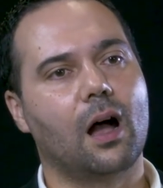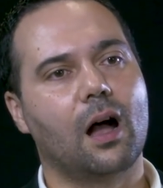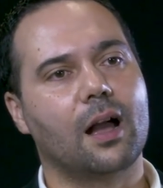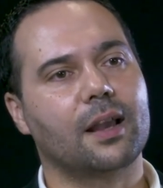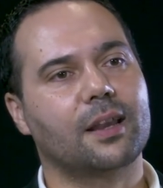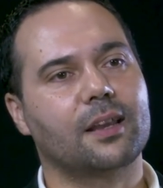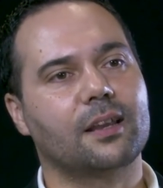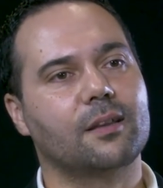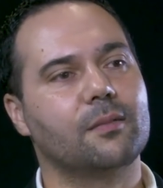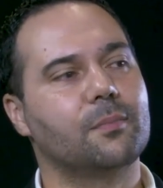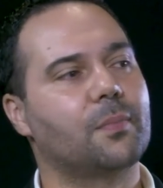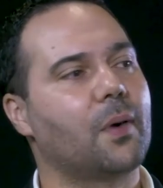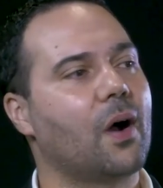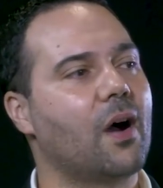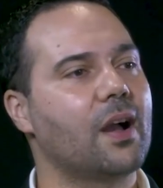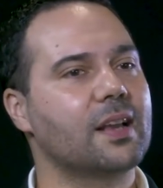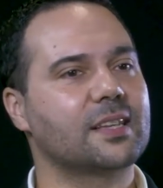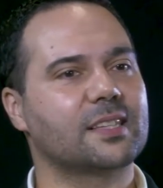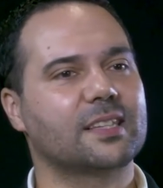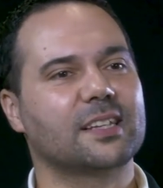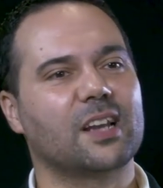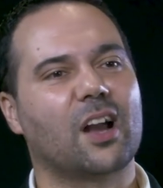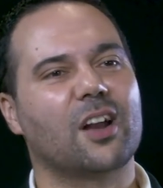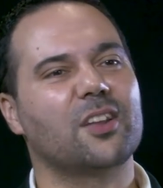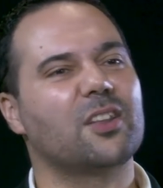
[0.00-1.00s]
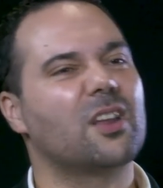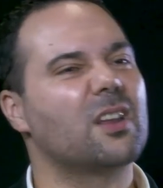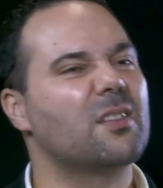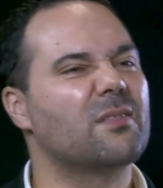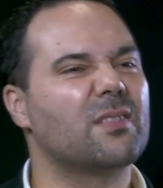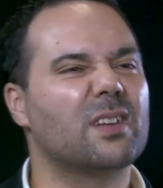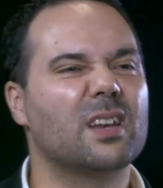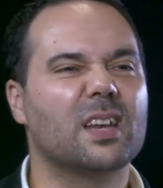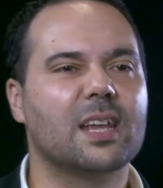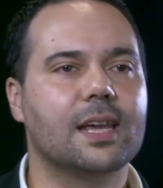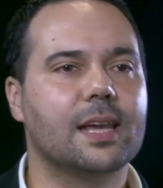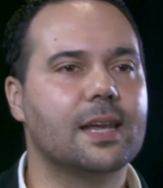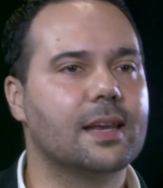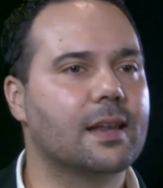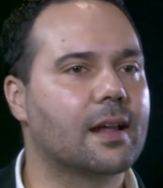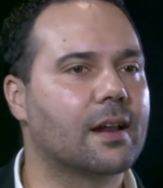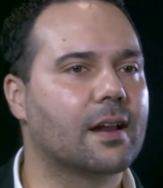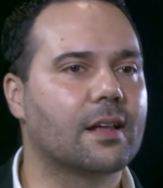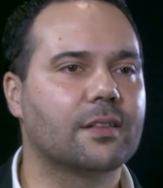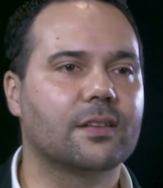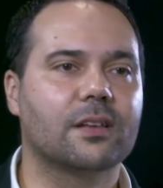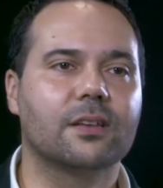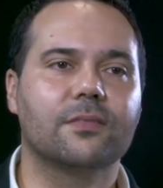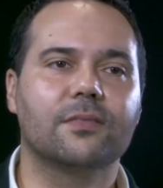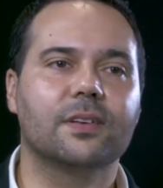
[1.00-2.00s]
I can buy something I don't even need
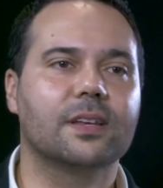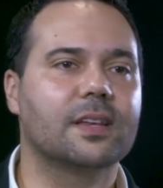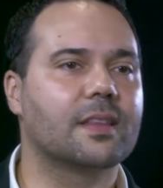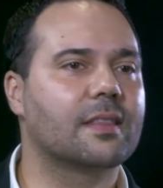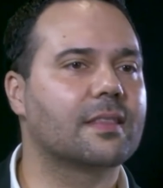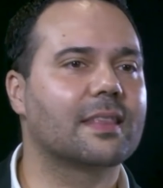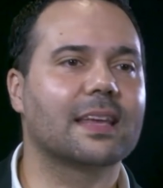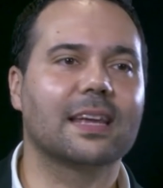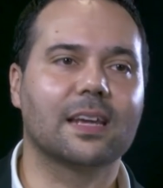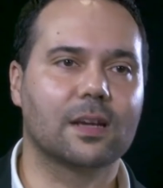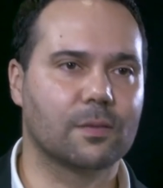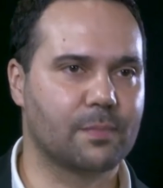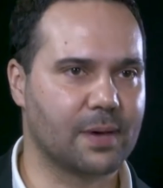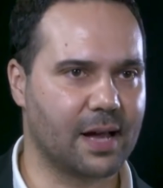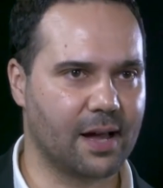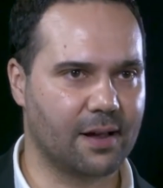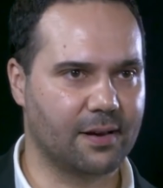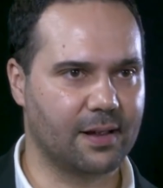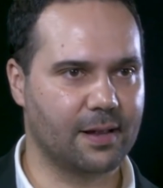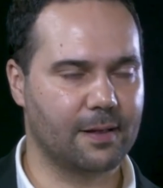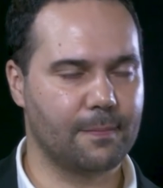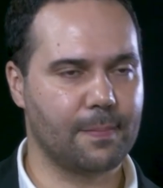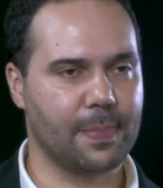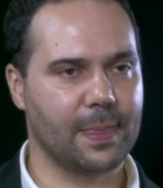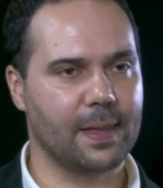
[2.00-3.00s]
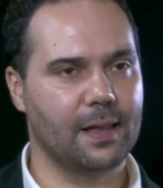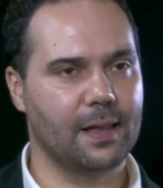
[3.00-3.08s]
and I don't even think about it.